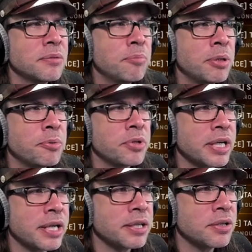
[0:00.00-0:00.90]
people
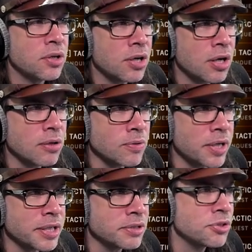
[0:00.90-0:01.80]
that are
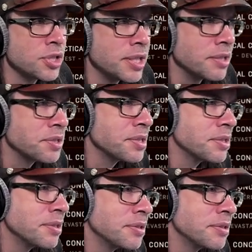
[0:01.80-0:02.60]
running cheats.